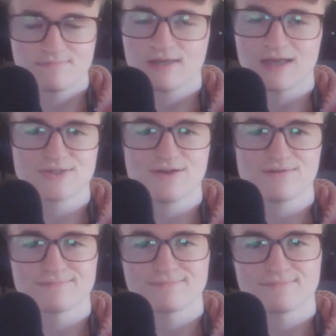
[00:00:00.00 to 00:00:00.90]
how's it
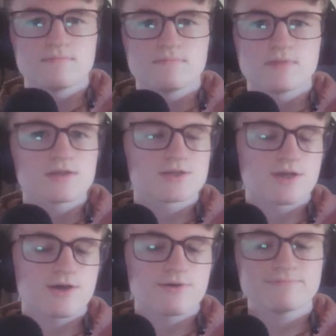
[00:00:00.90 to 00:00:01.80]
going?
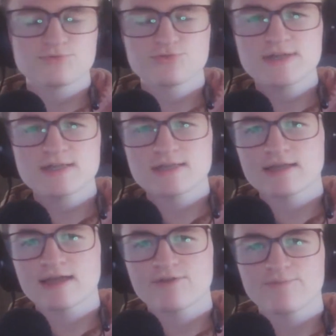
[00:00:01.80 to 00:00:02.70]
So,
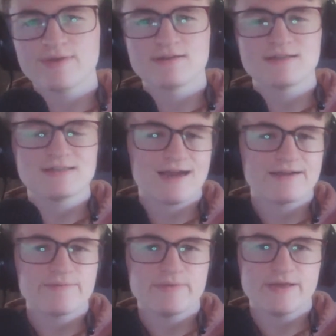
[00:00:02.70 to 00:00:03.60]
recently I've been a
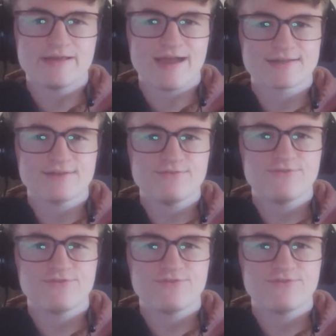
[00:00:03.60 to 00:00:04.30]
tiny bit inactive.